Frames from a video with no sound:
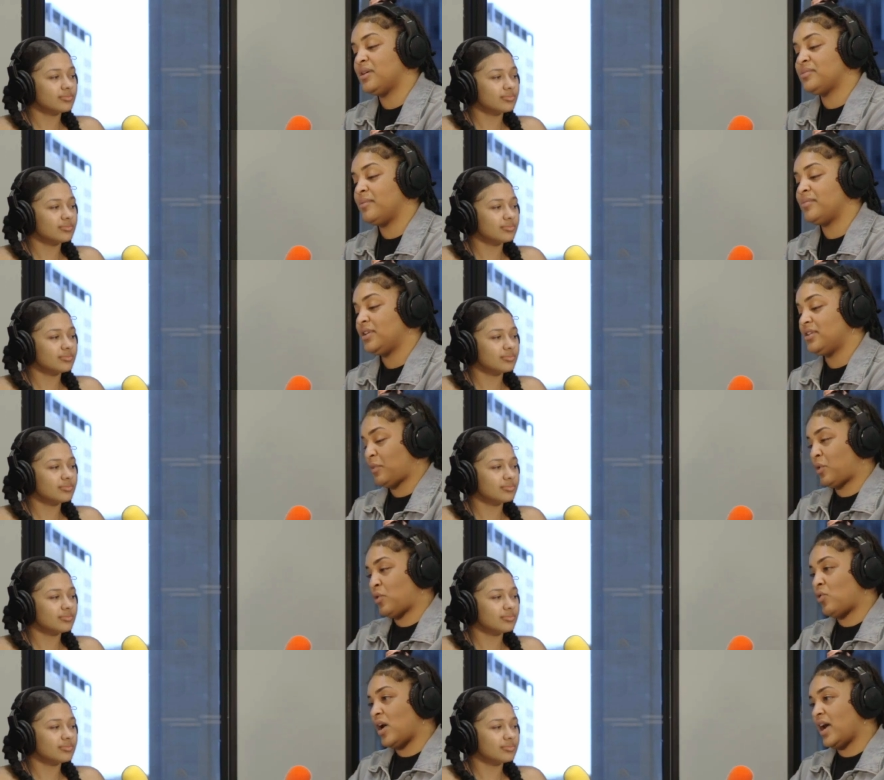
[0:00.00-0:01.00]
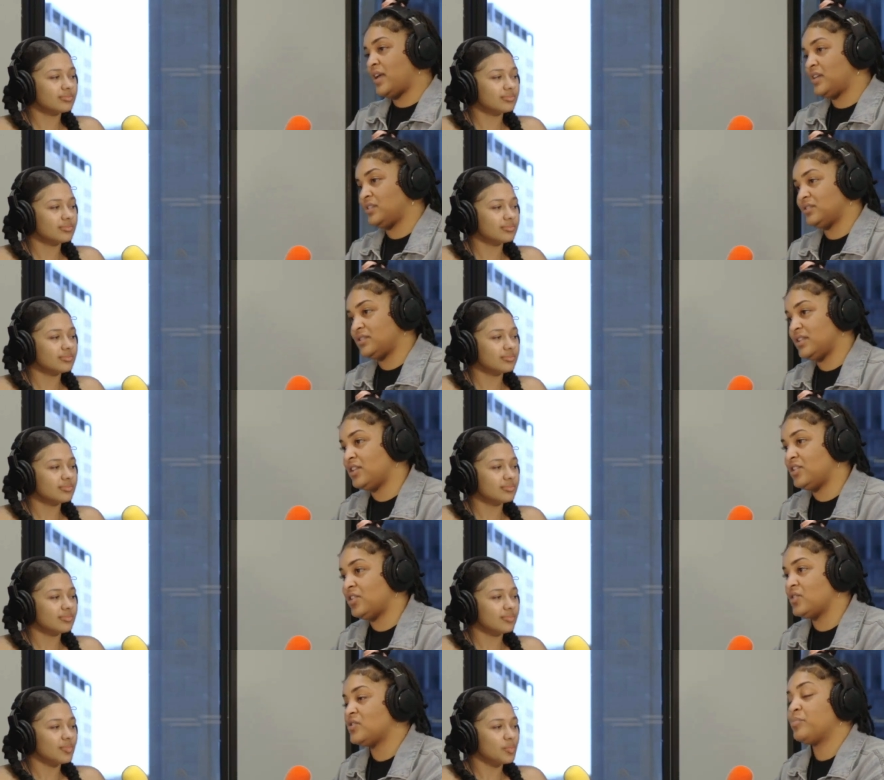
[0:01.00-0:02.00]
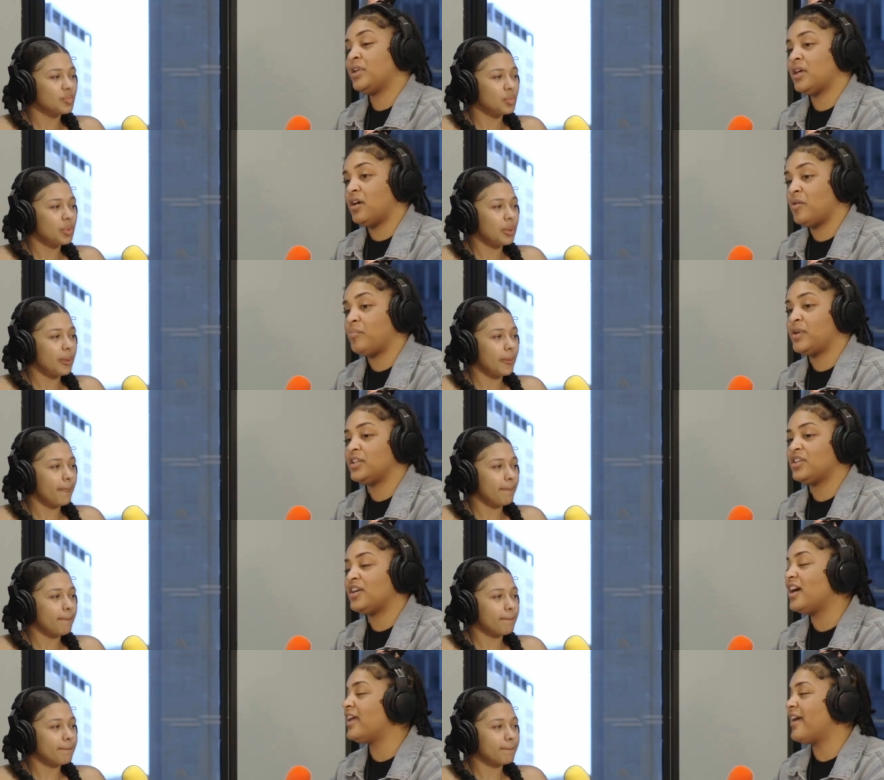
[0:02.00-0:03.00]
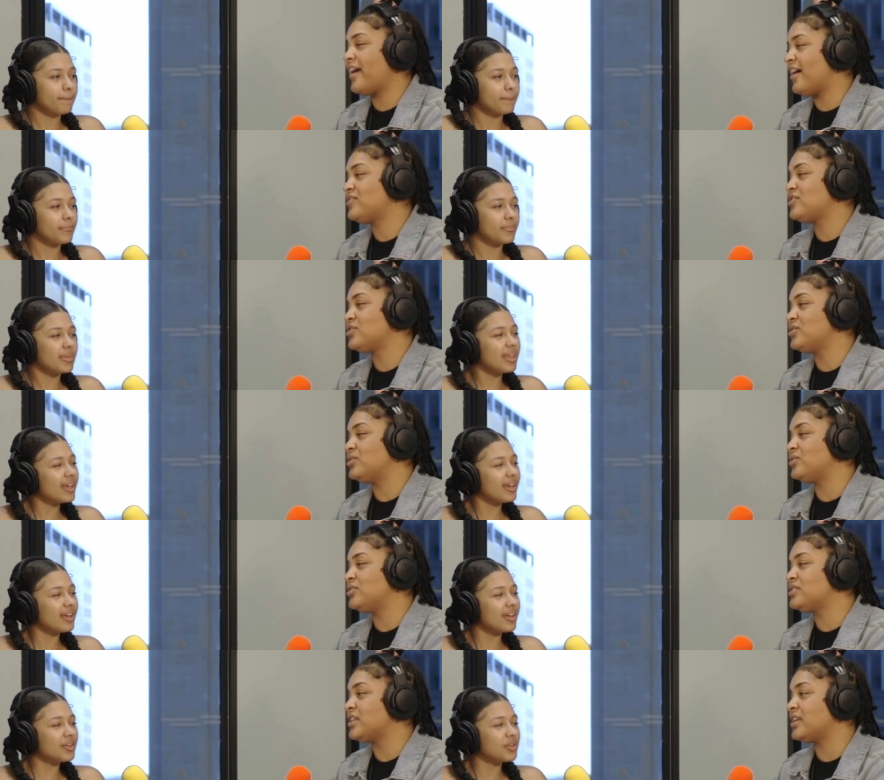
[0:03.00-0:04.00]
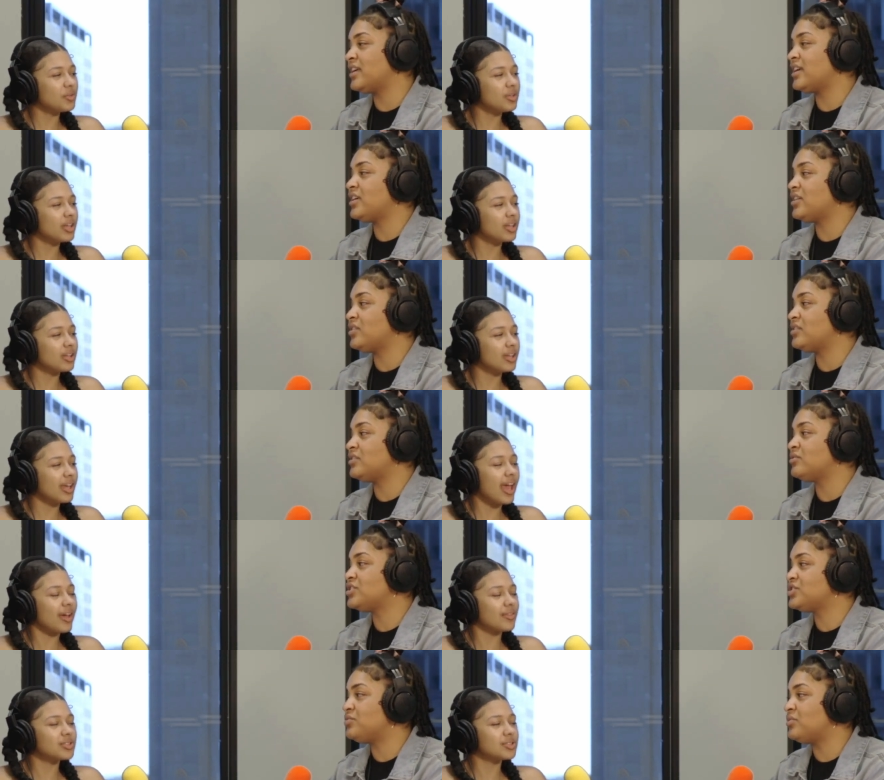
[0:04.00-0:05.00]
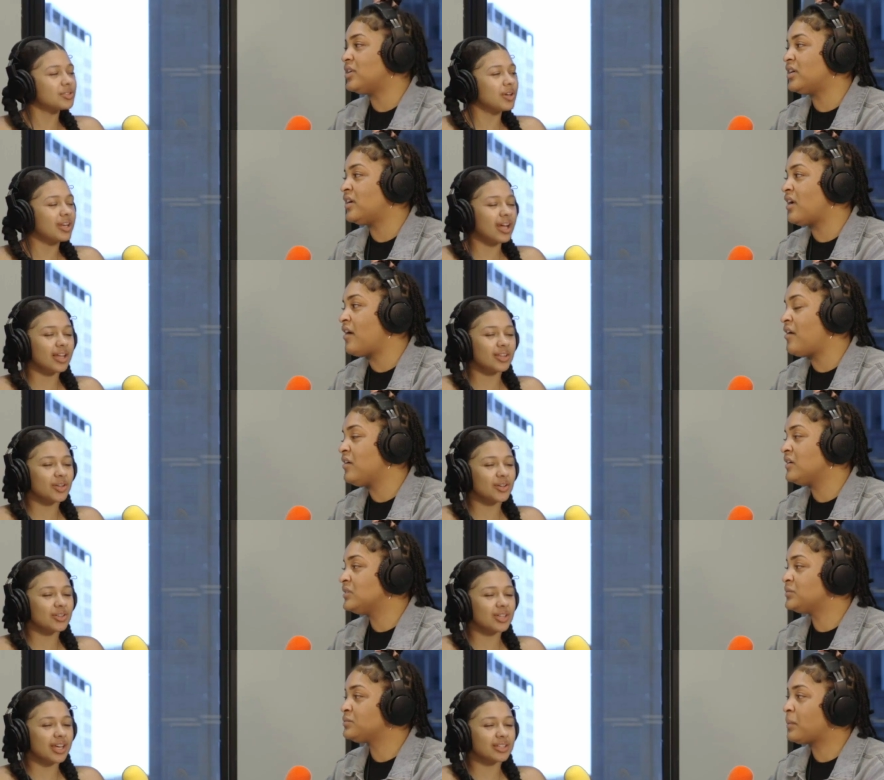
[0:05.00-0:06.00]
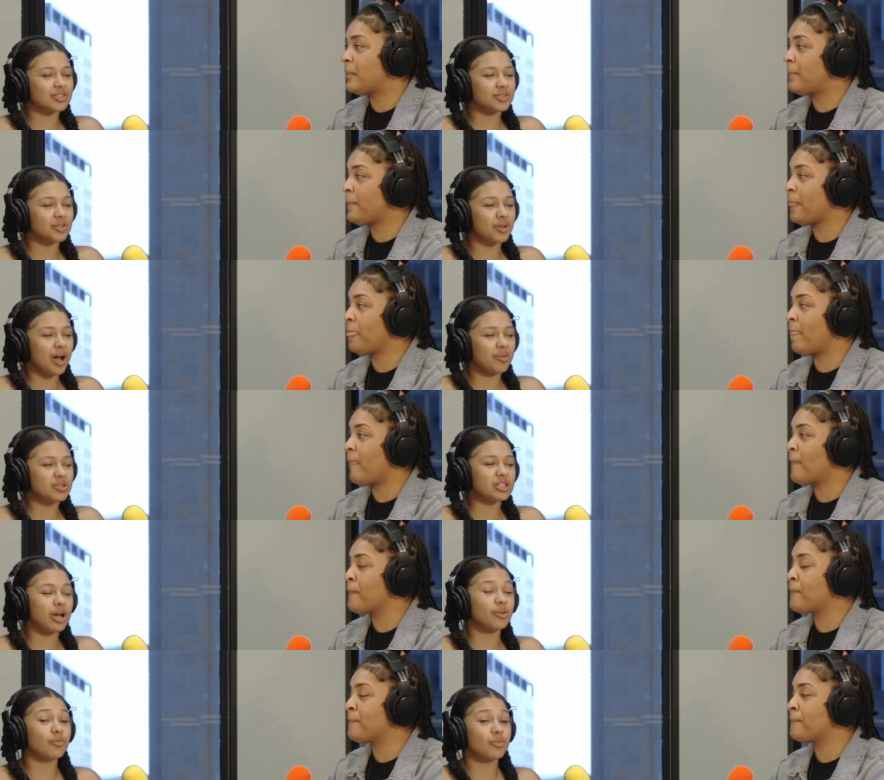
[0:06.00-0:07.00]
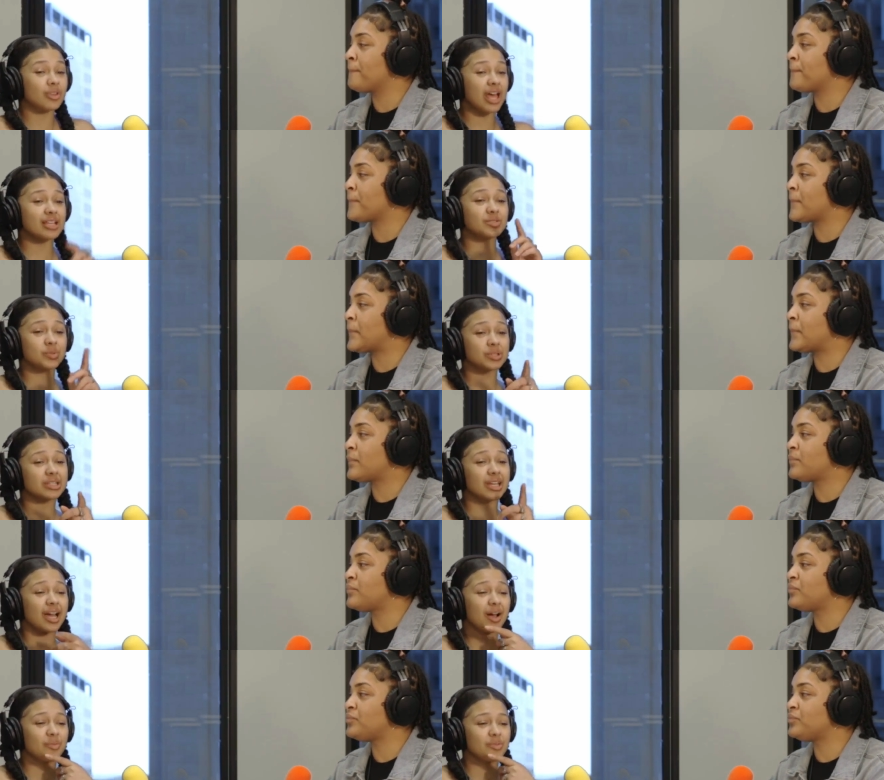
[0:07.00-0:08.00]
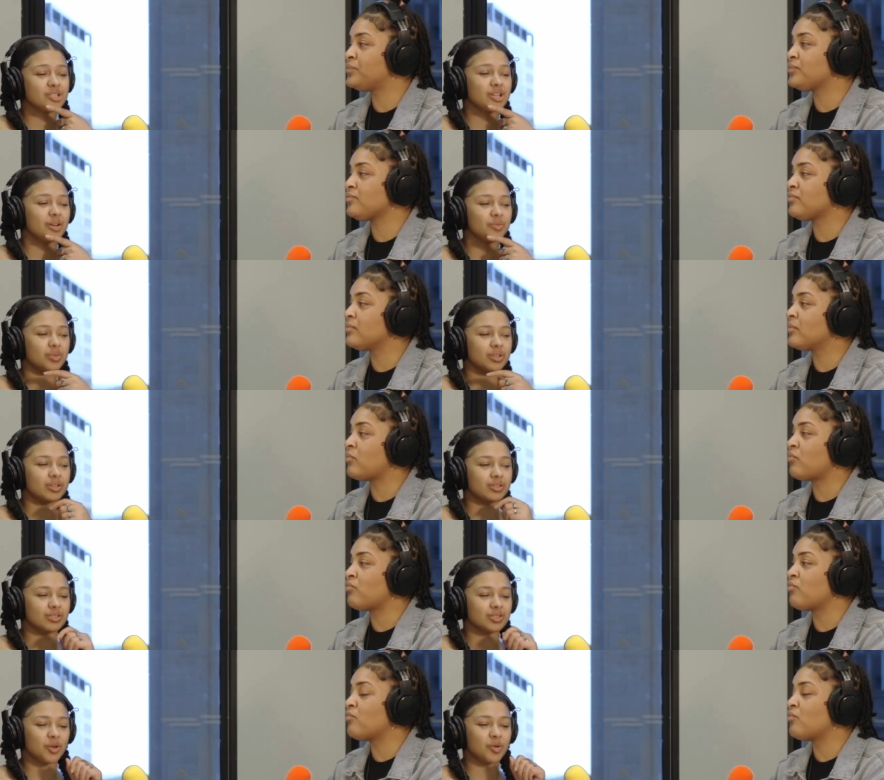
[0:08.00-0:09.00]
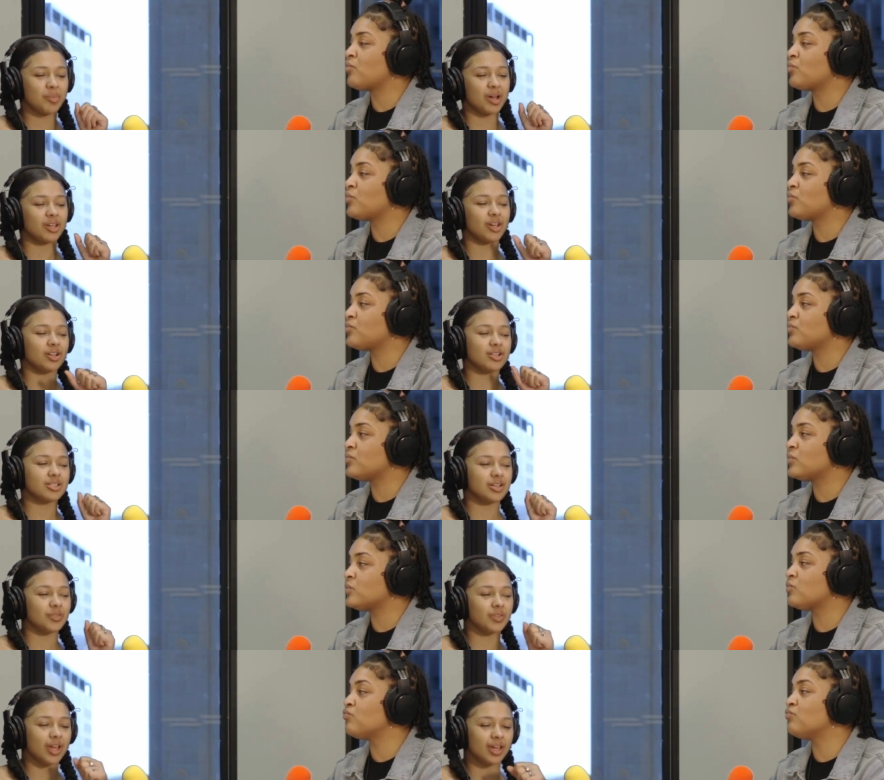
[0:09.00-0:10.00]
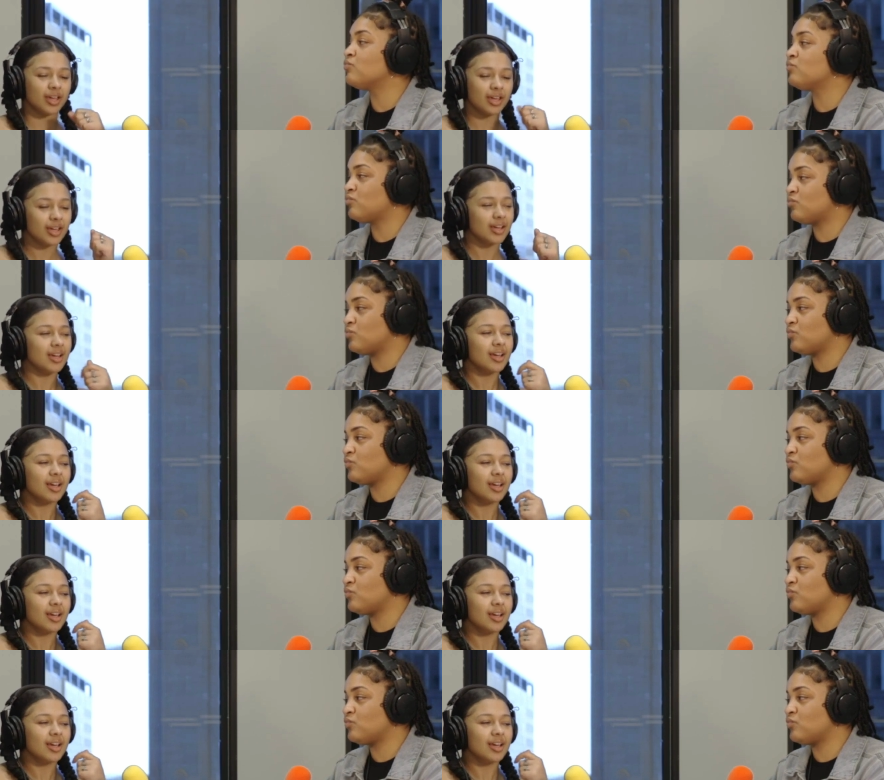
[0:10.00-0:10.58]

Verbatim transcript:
Speaker 1: I be quiet and don't speak up, but you kind of have to. Yeah, to you literally have you to. Want.
Speaker 2: And I learned that too. I wish I. That's one thing I wish I would have told my younger self. Like, mm-hmm.